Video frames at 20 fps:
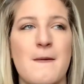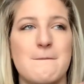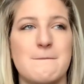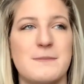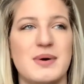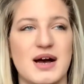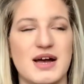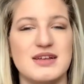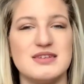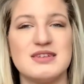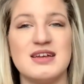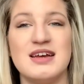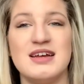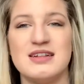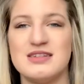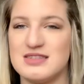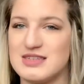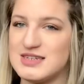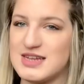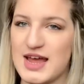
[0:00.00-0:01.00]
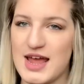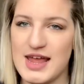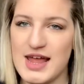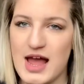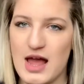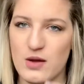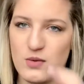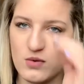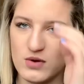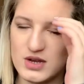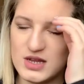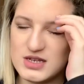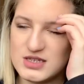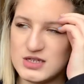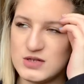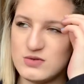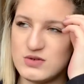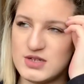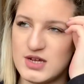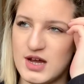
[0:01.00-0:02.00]
But today I wanted
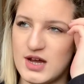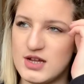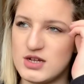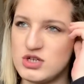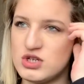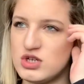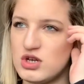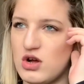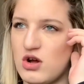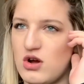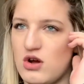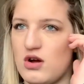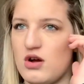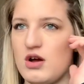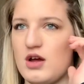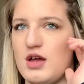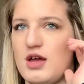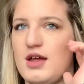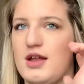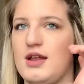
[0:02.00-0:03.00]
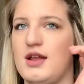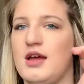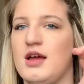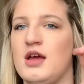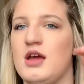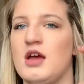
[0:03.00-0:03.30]
to touch on